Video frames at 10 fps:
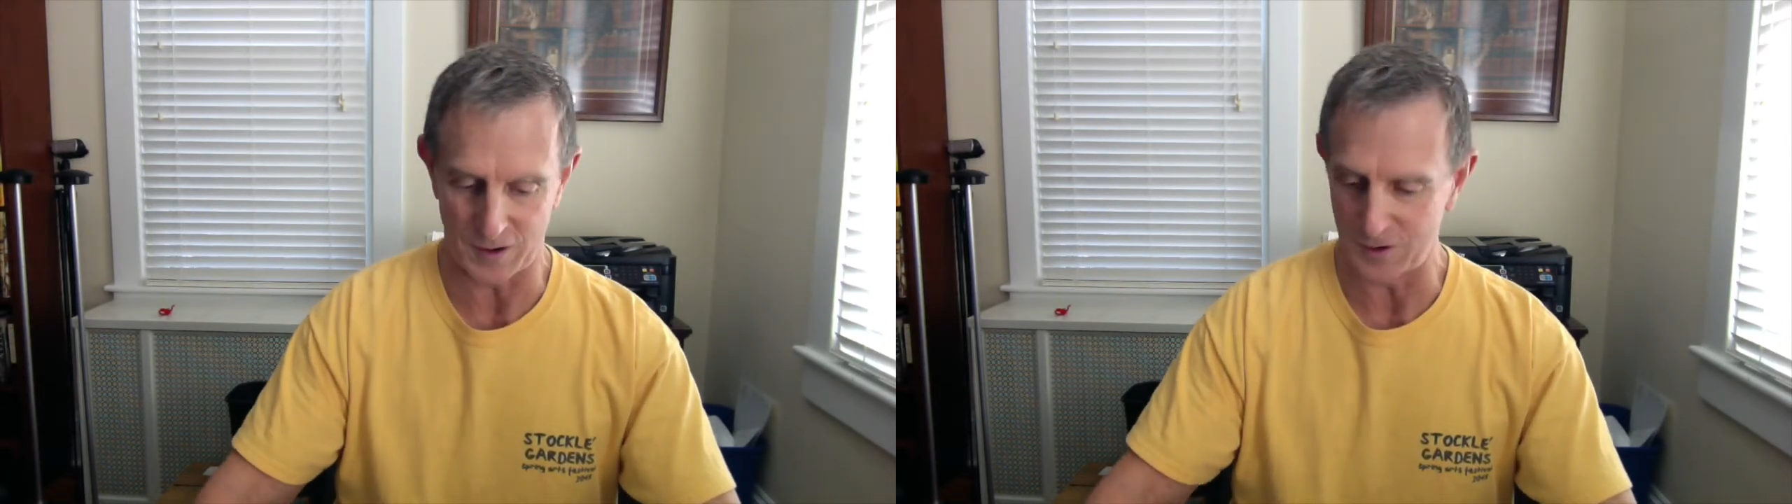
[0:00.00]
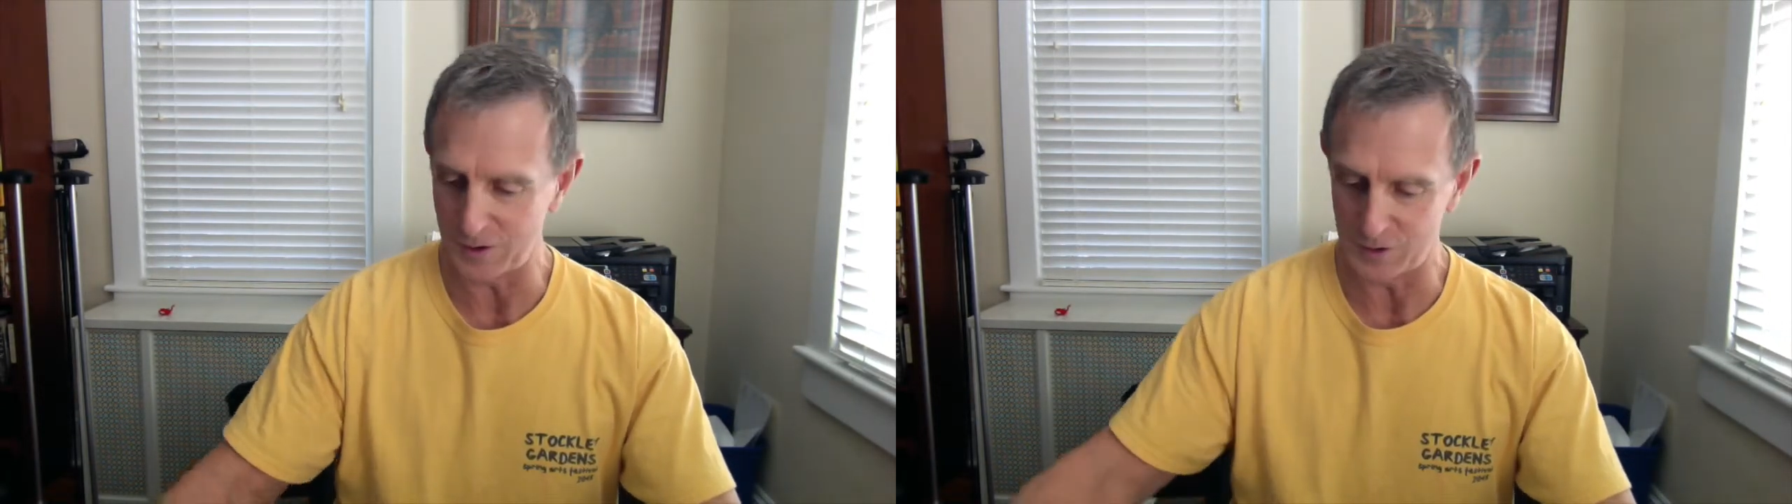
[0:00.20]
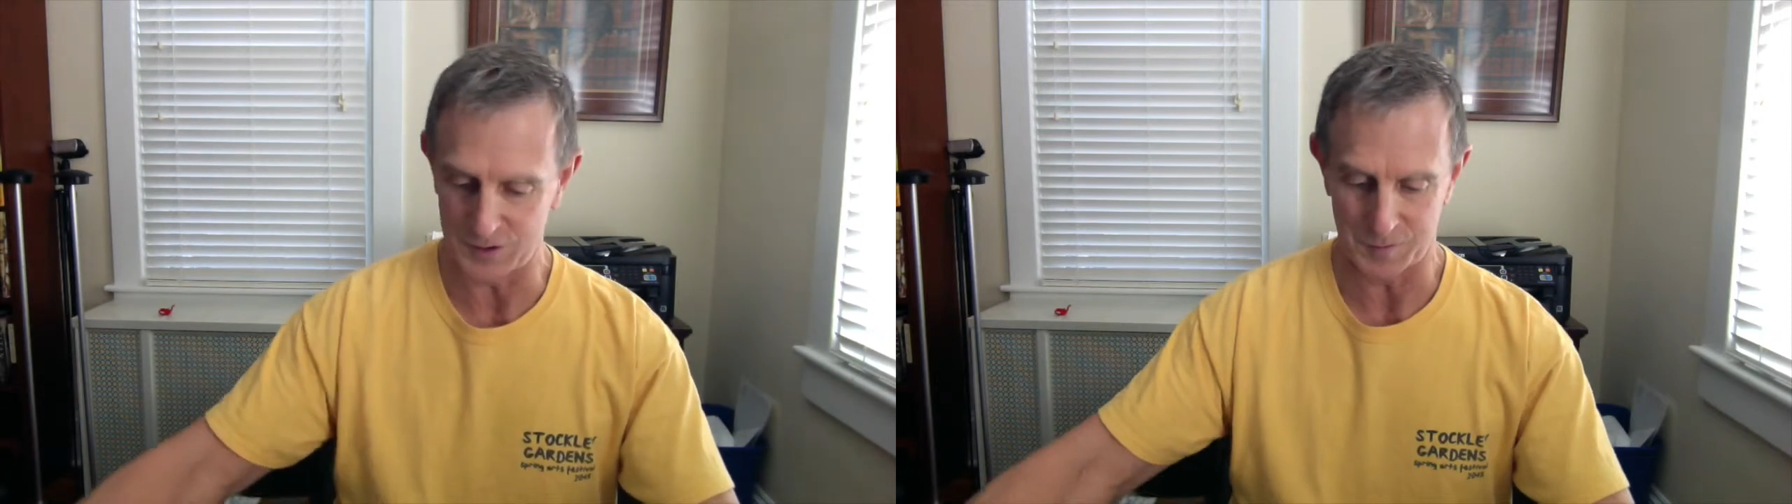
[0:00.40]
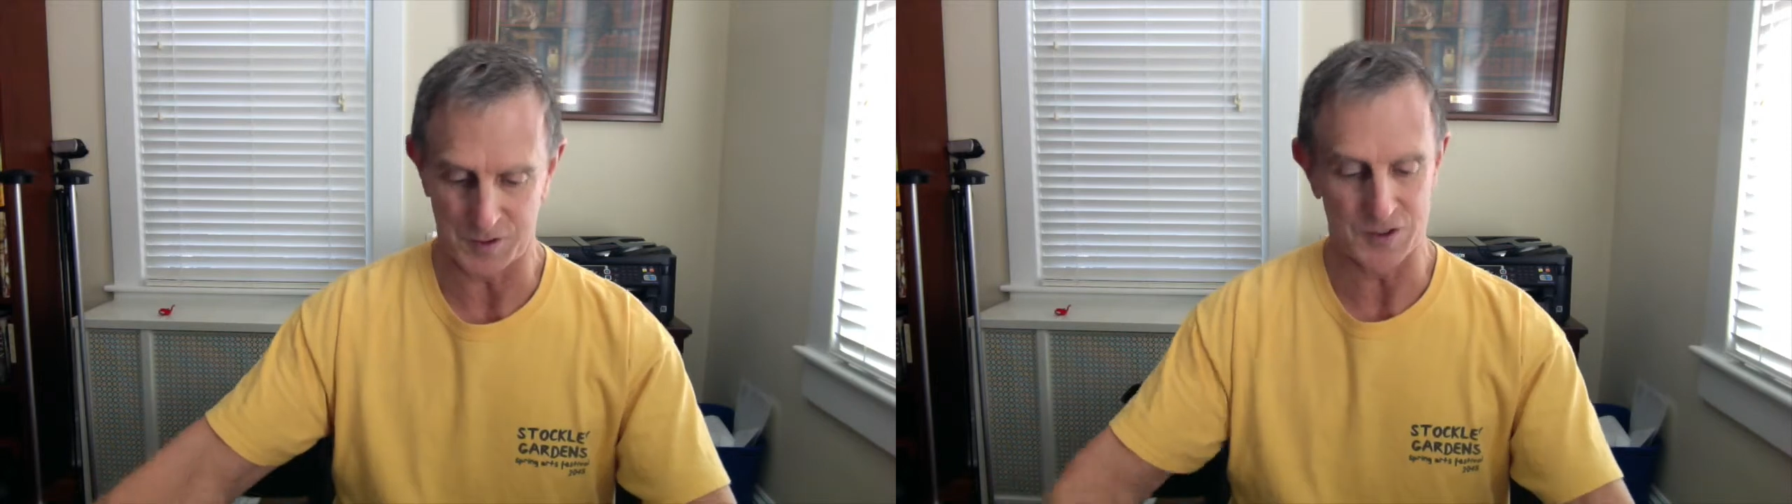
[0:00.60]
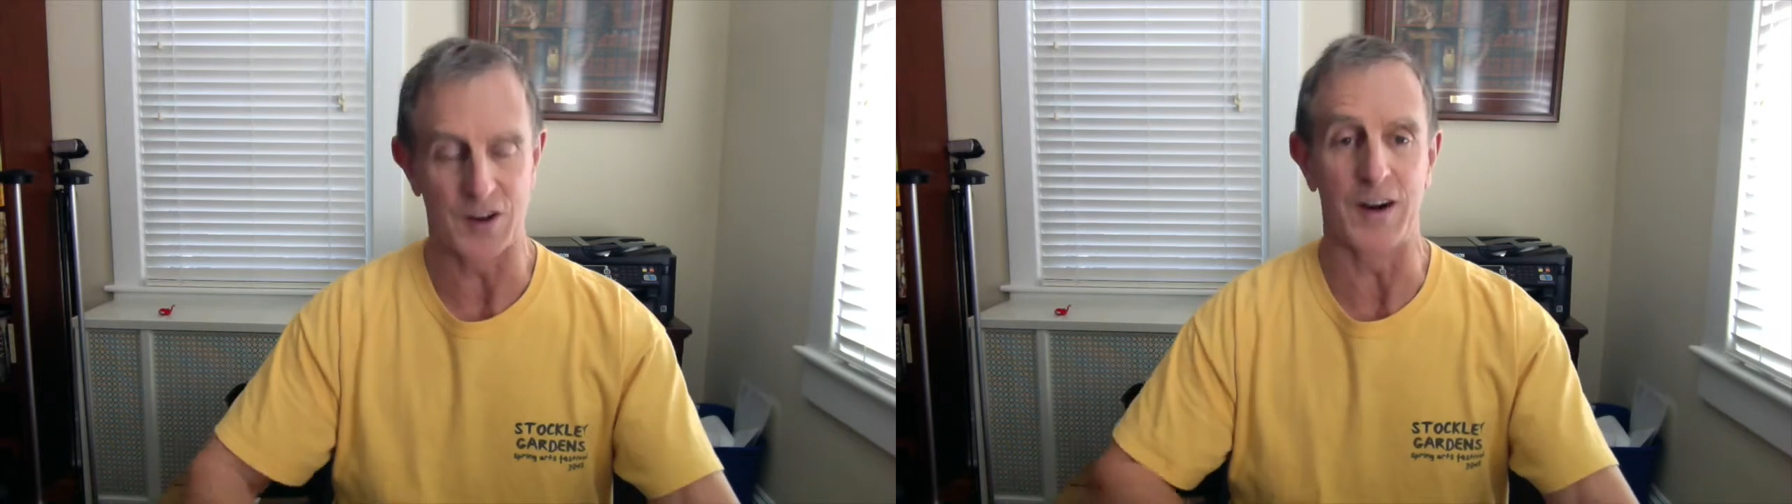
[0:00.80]
articles I'm
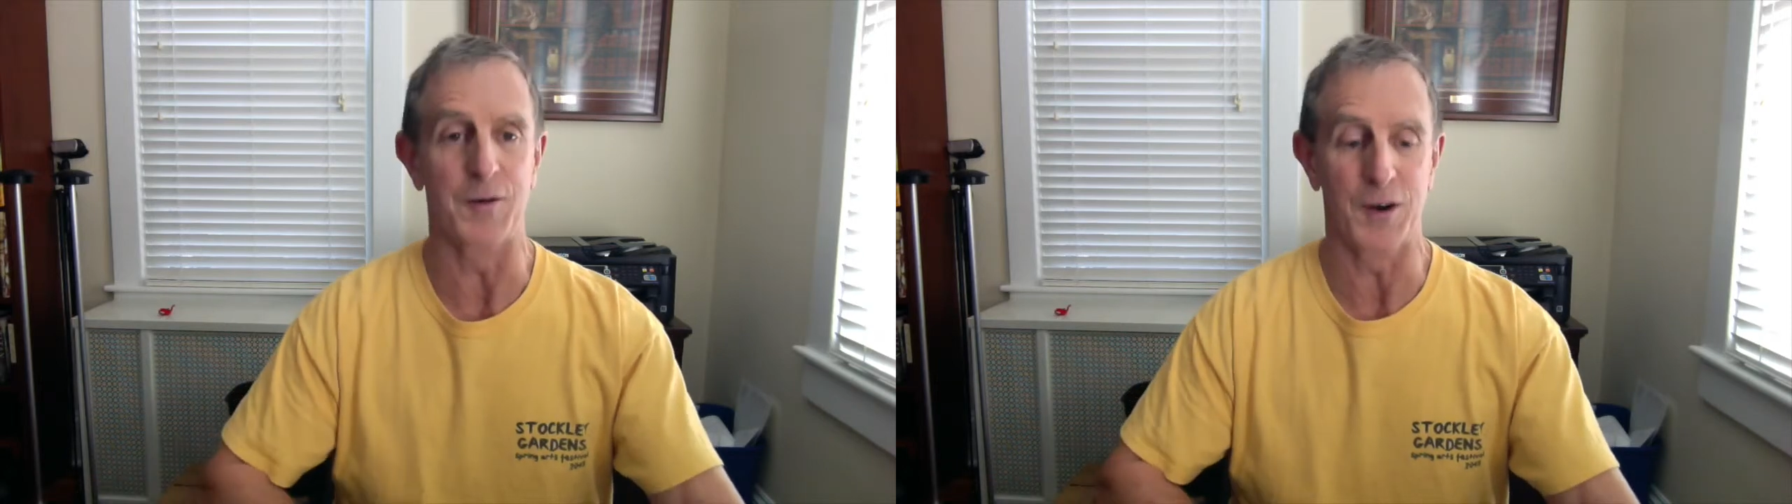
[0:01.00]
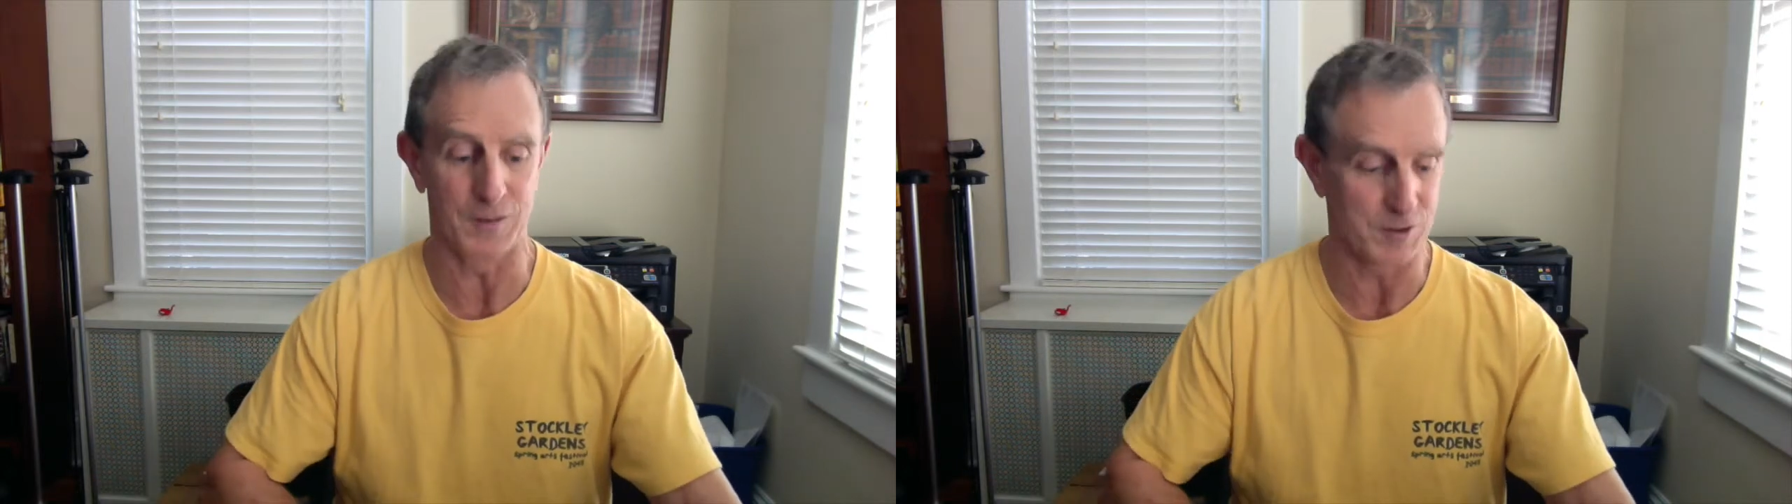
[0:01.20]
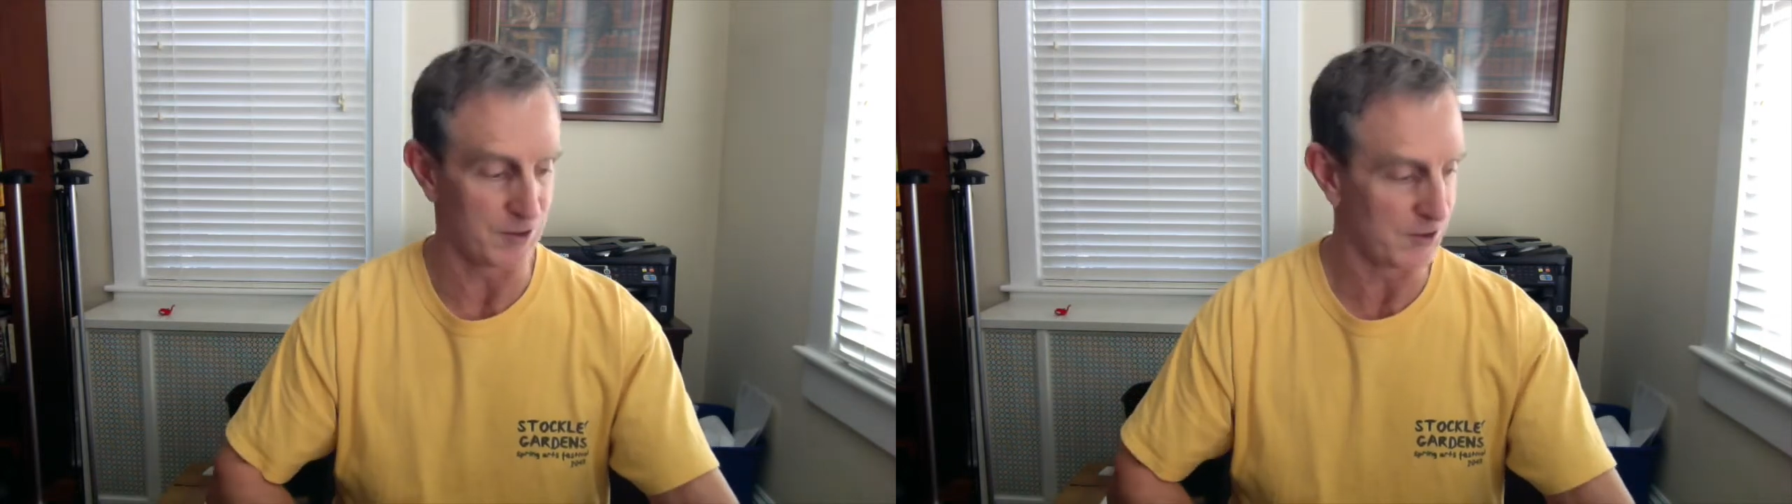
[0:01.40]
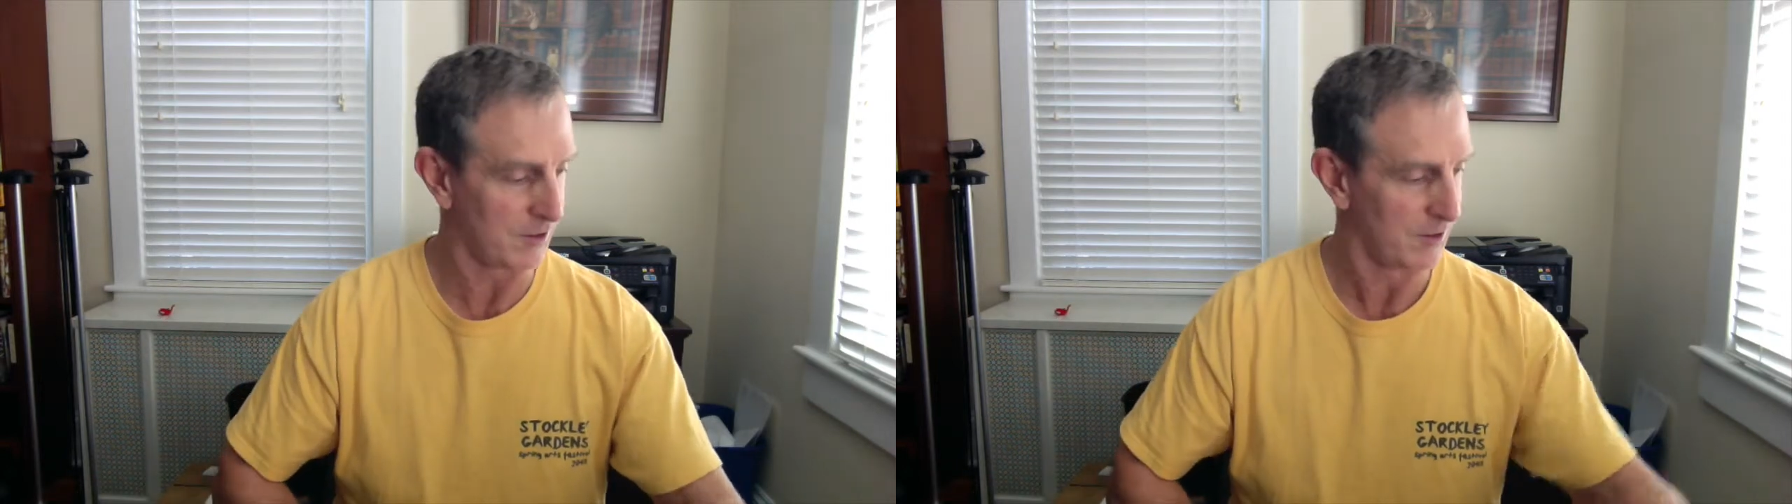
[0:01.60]
going to try to reference